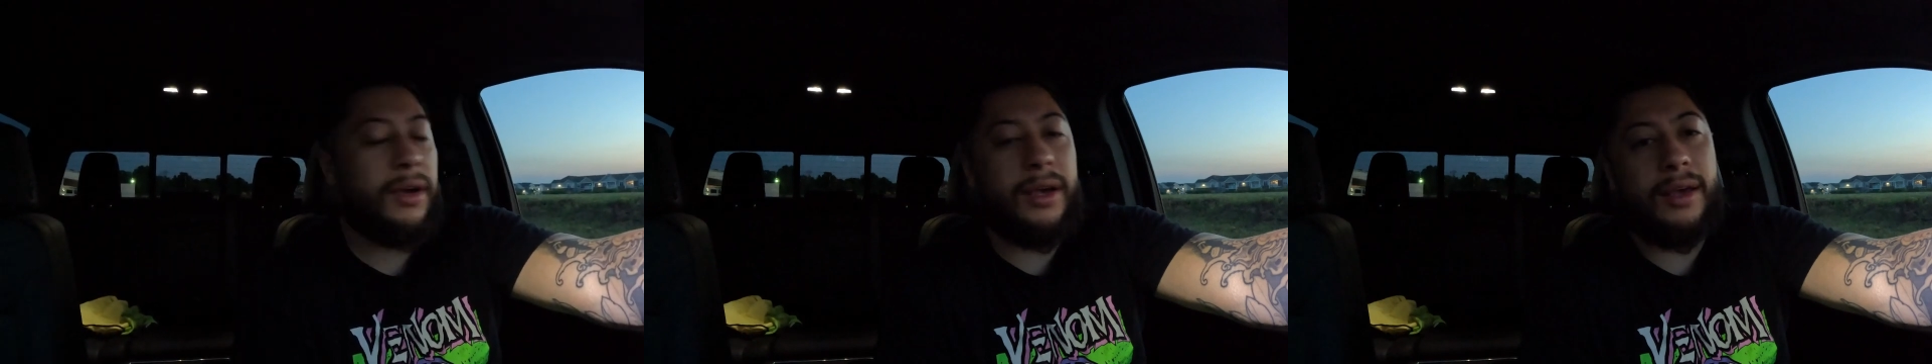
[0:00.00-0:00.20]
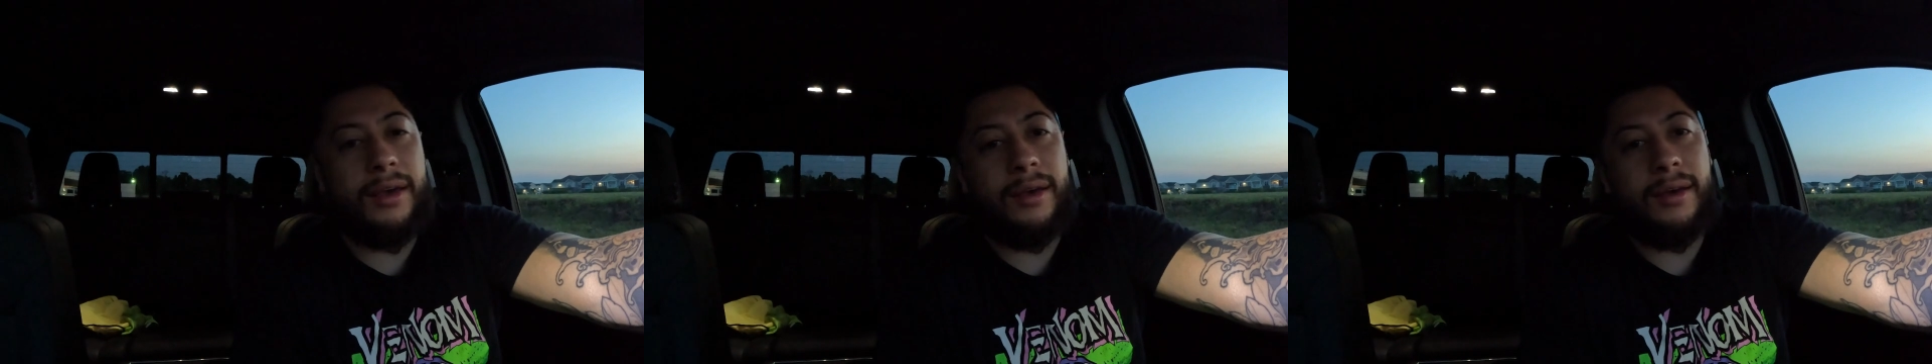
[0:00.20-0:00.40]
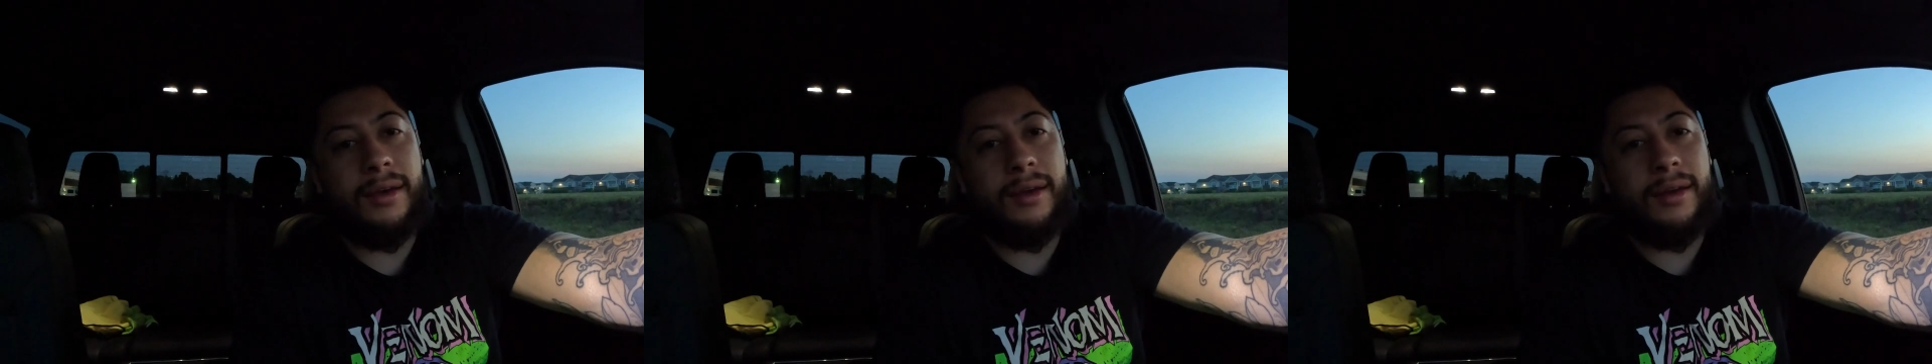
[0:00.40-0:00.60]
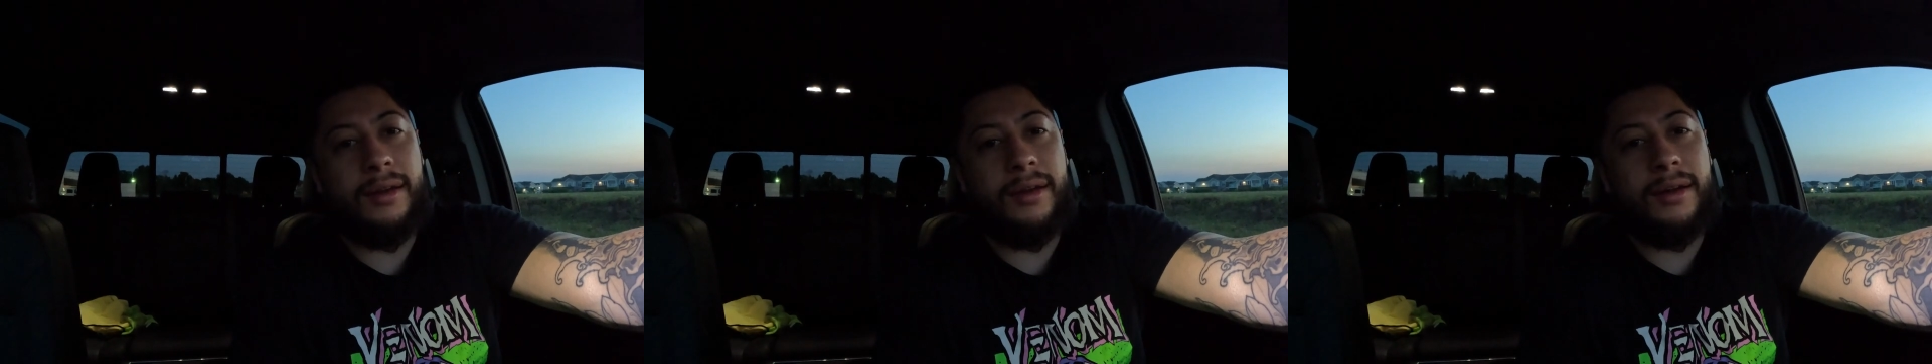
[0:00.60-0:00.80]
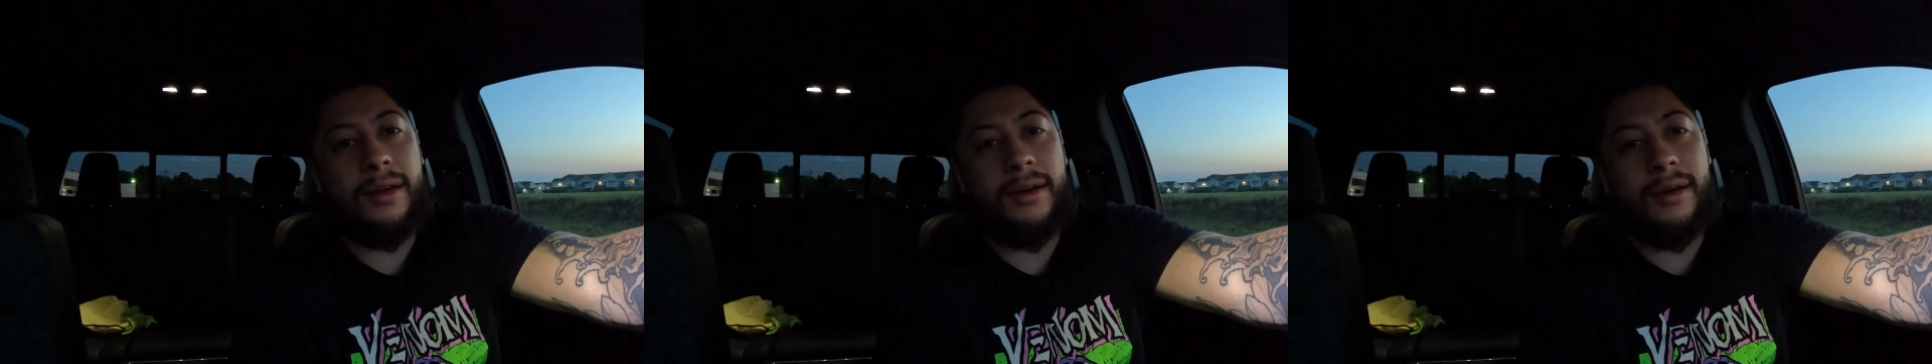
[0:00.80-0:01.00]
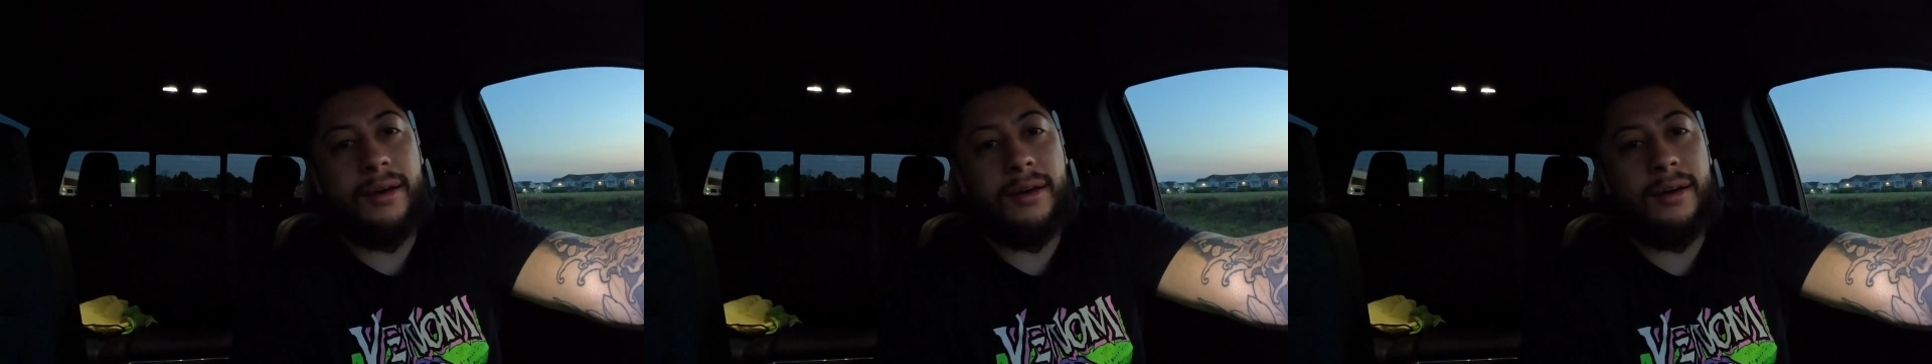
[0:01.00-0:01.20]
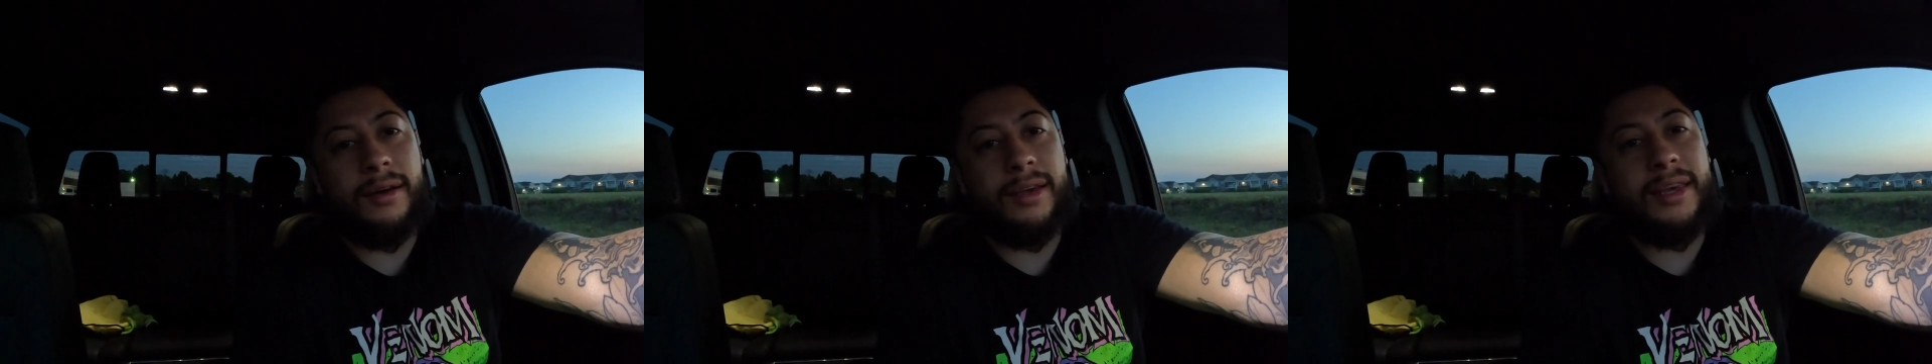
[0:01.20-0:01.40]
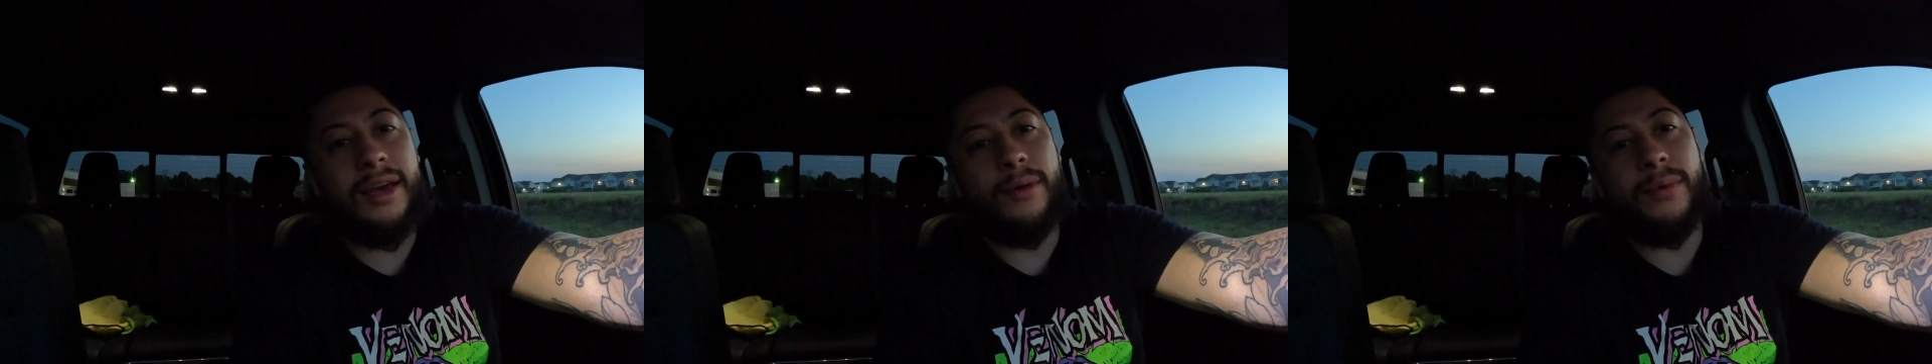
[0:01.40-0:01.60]
and
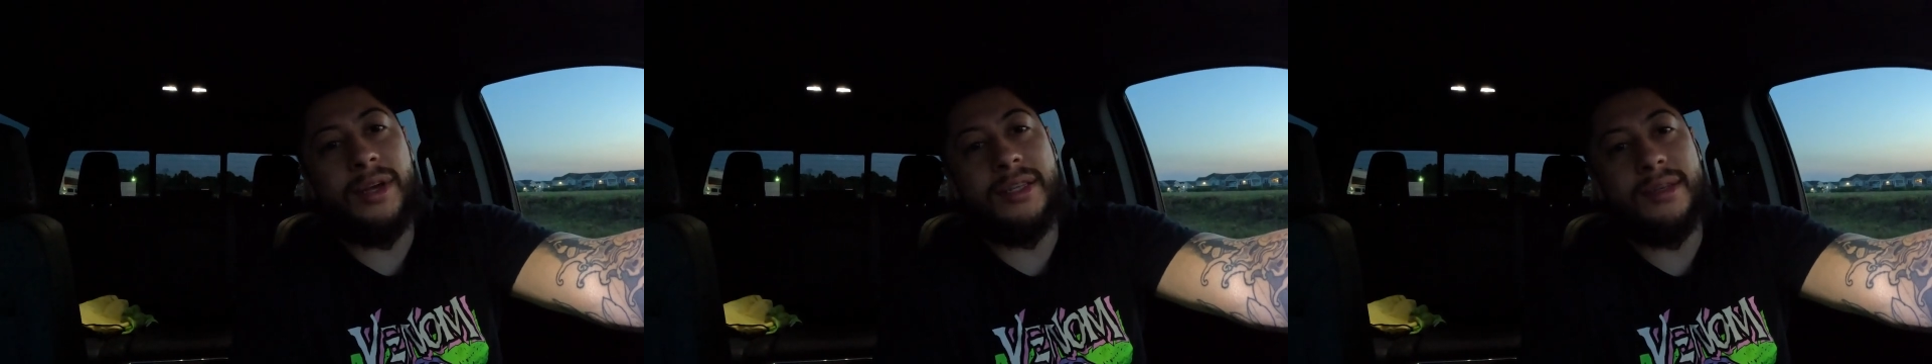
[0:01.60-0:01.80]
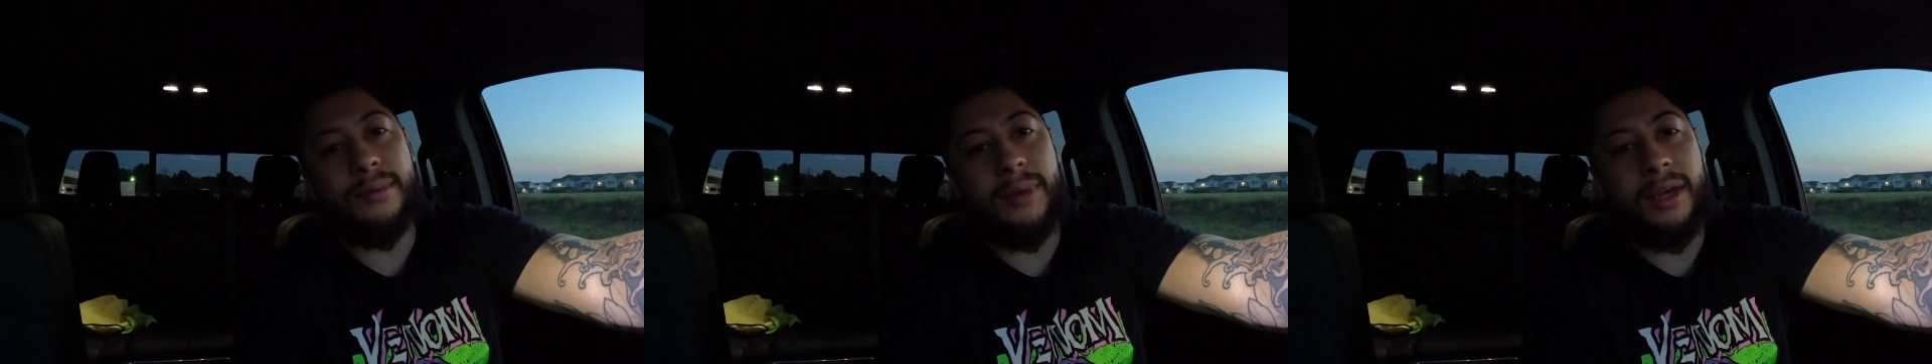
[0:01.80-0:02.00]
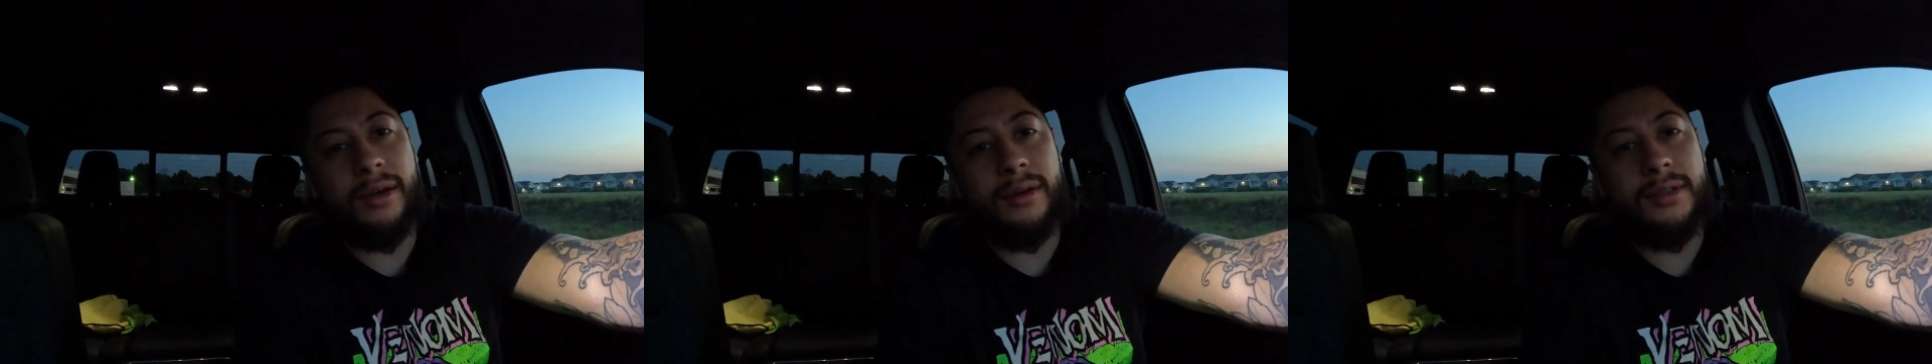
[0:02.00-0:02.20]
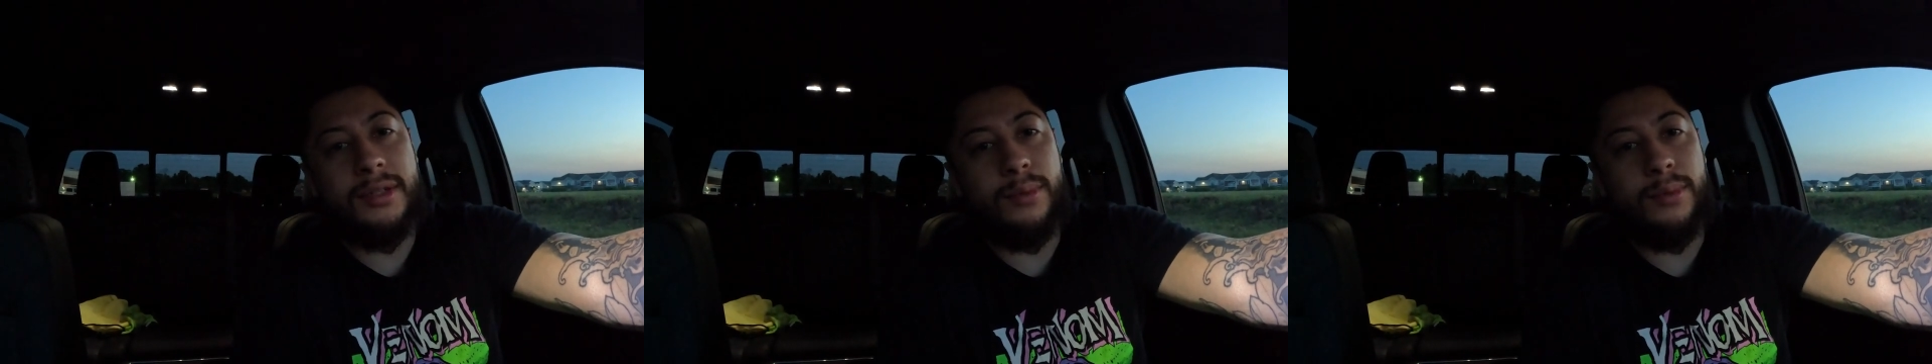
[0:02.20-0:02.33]
I can't wait to make